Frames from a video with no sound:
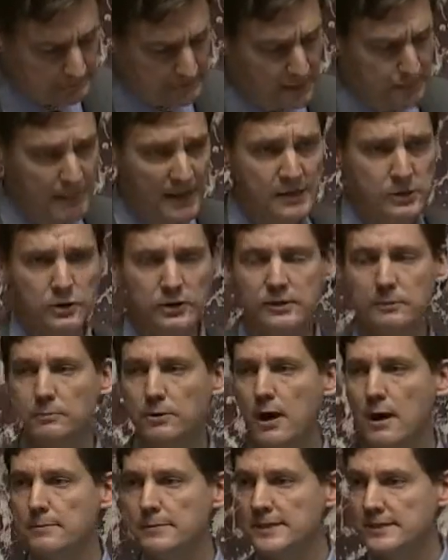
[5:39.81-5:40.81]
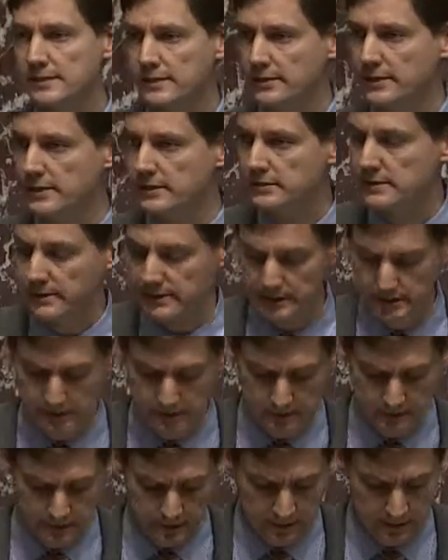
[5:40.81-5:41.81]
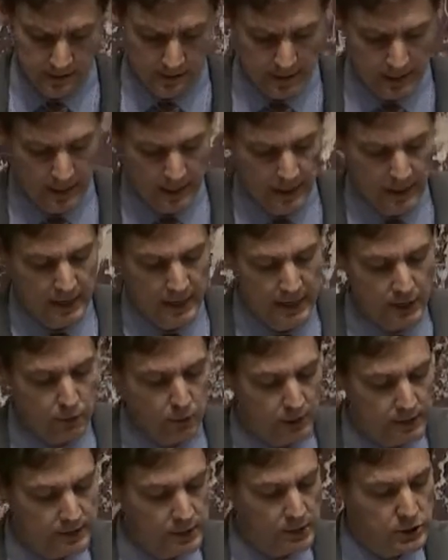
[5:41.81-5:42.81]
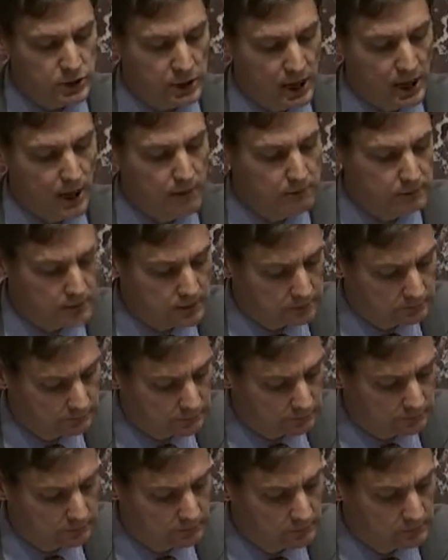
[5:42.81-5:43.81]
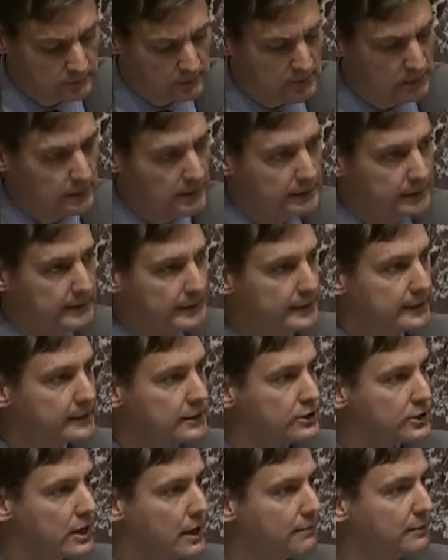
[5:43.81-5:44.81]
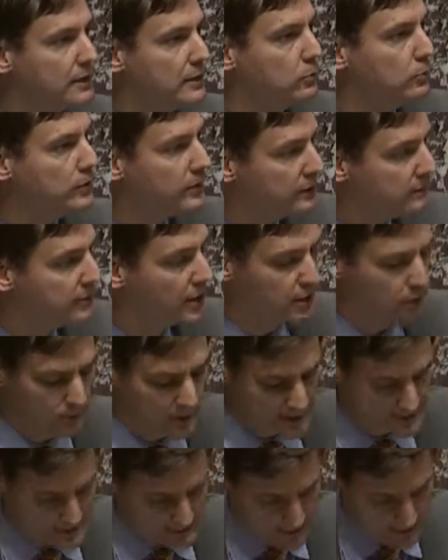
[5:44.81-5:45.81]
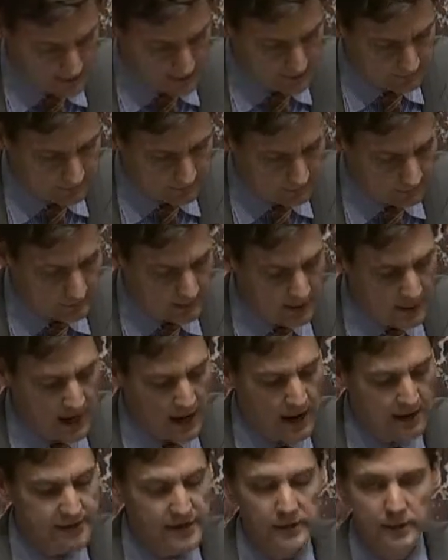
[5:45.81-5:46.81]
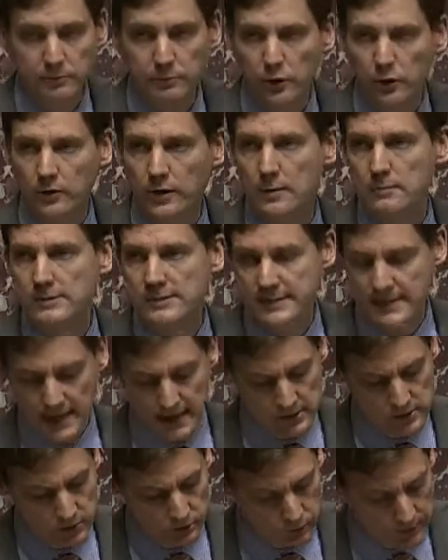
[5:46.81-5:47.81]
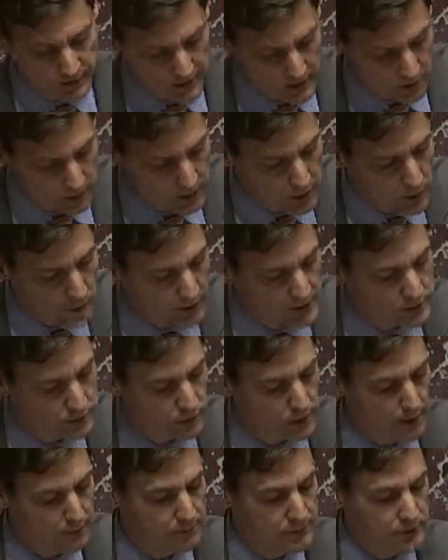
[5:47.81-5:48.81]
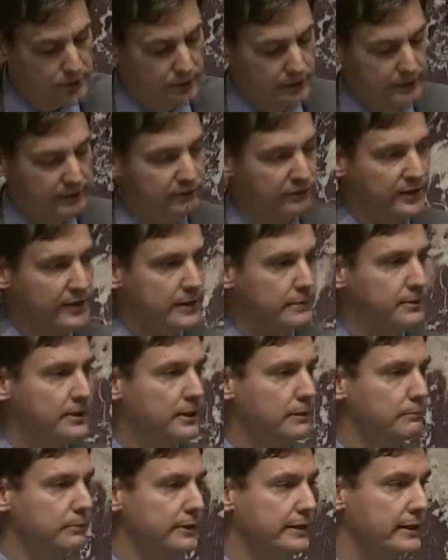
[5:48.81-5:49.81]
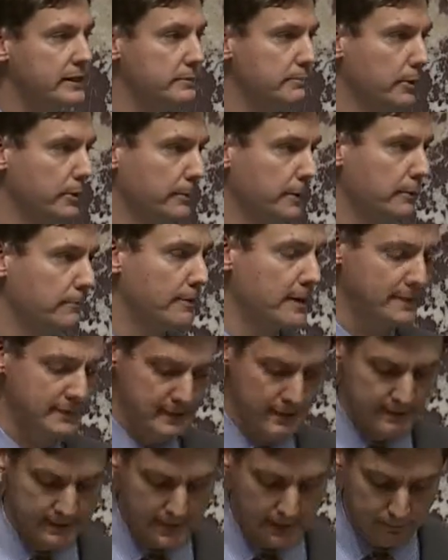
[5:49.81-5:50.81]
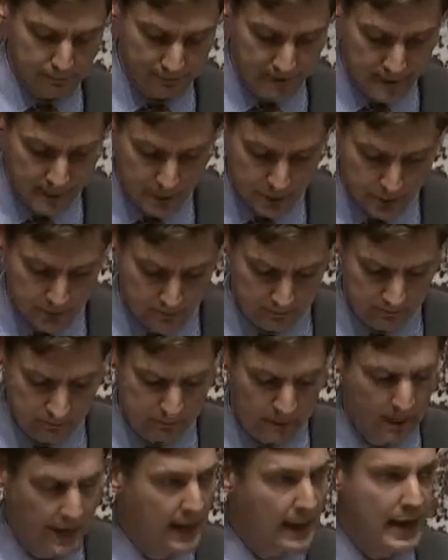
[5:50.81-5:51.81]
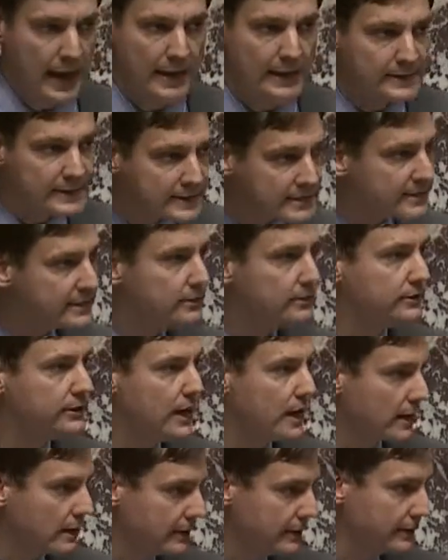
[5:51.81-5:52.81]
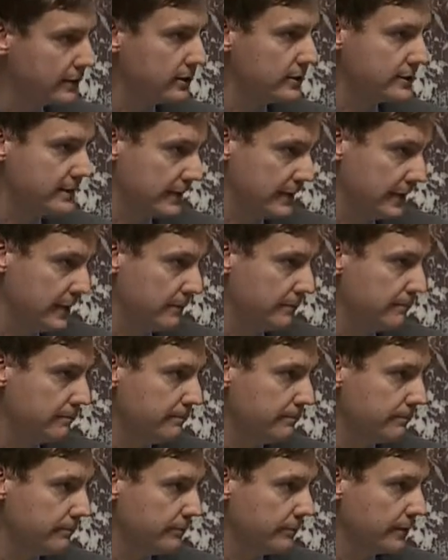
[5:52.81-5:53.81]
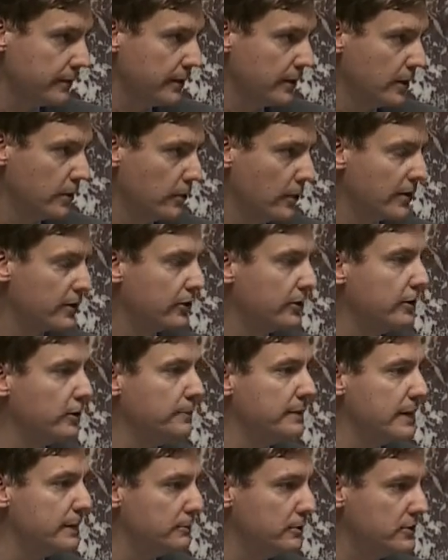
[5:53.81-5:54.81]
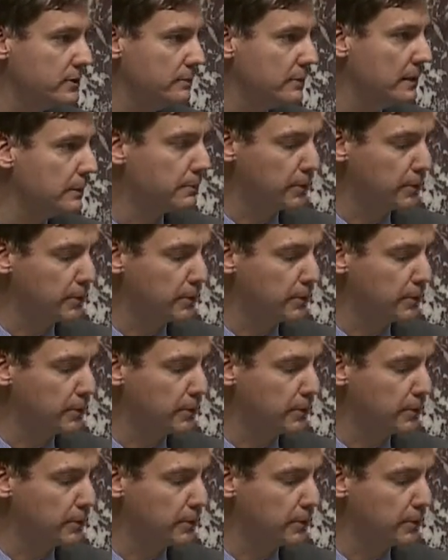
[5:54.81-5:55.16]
The man took the promise seriously. He worked the job, he did the job that he wouldn't have otherwise taken, and then the program was canceled without notice or opportunity for him to complete his permanent residence application. And it's still not clear to him whether he'll be able to be a